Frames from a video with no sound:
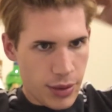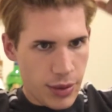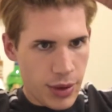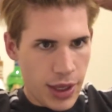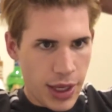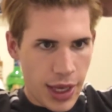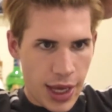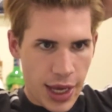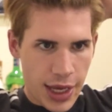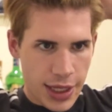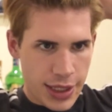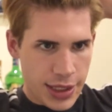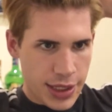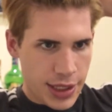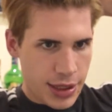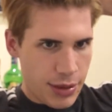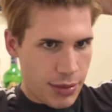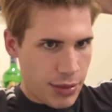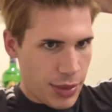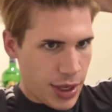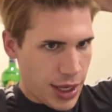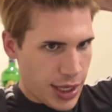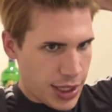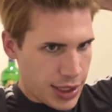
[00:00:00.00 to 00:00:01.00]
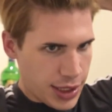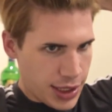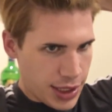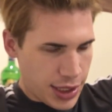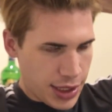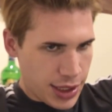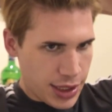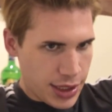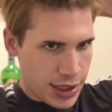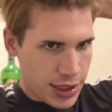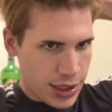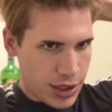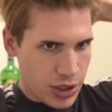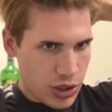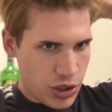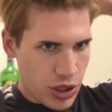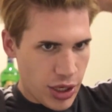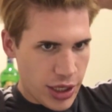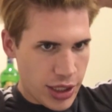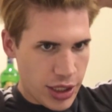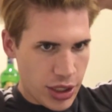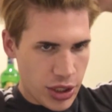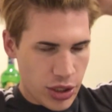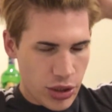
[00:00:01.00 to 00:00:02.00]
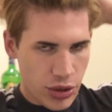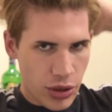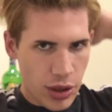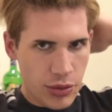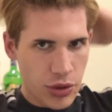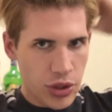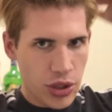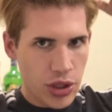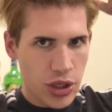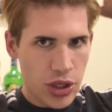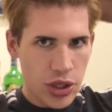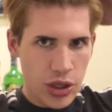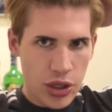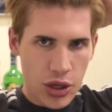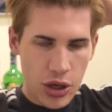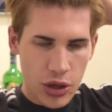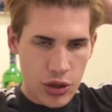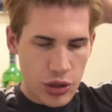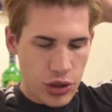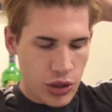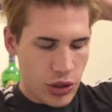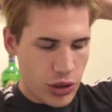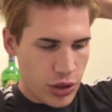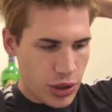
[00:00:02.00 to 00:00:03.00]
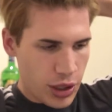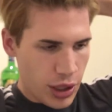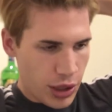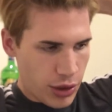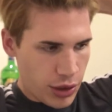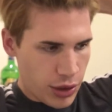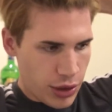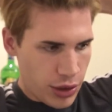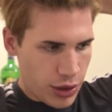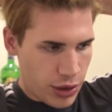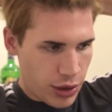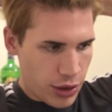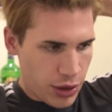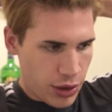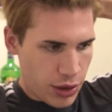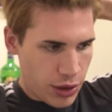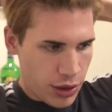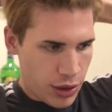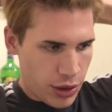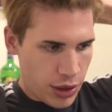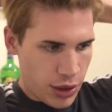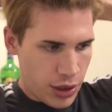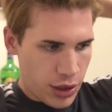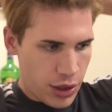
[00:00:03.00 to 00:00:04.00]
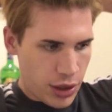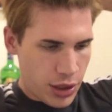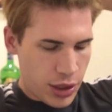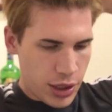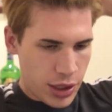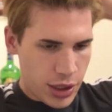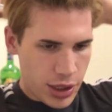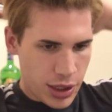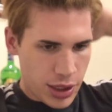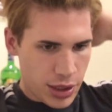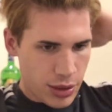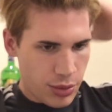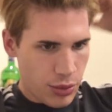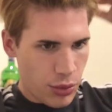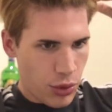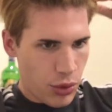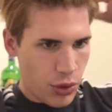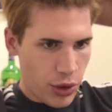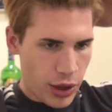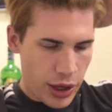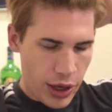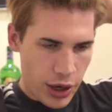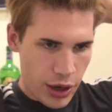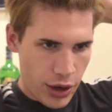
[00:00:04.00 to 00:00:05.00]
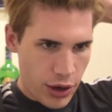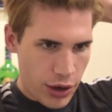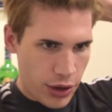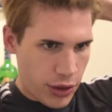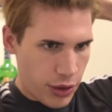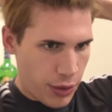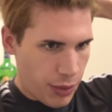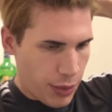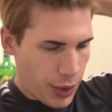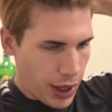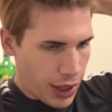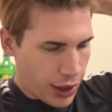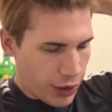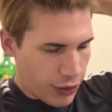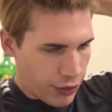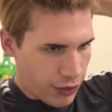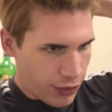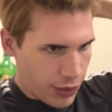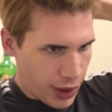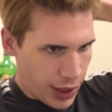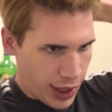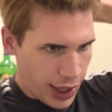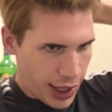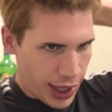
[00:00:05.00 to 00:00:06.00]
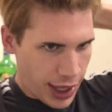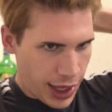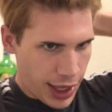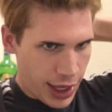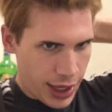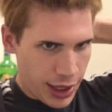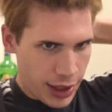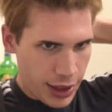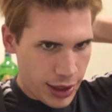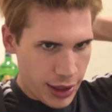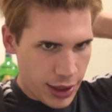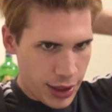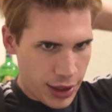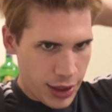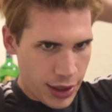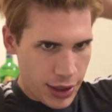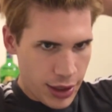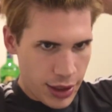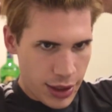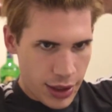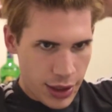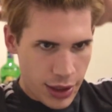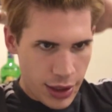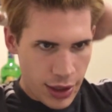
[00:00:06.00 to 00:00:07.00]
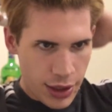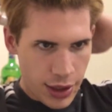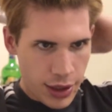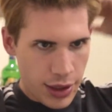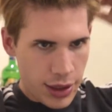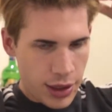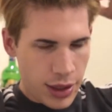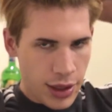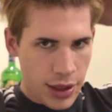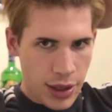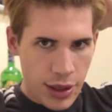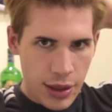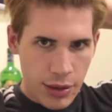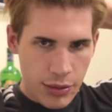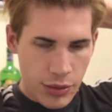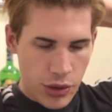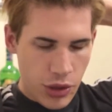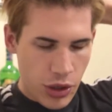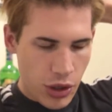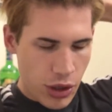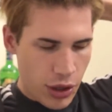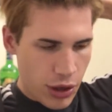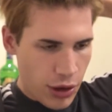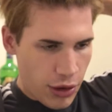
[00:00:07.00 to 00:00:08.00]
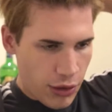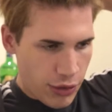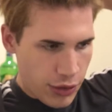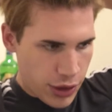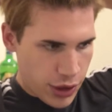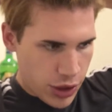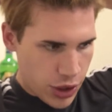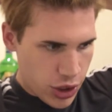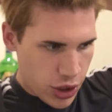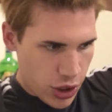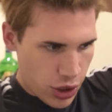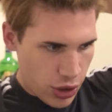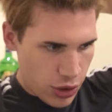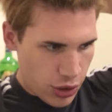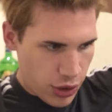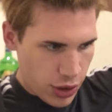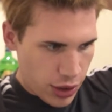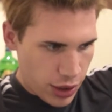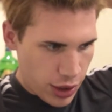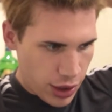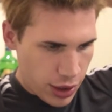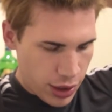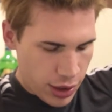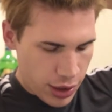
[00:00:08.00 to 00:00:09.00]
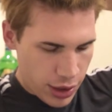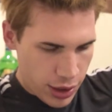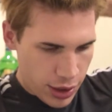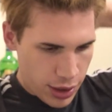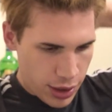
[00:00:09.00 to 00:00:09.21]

yeah, it's an amazing straightening tool. I'm just gonna go do now the small hair in the back of my head. So I can't really show you that.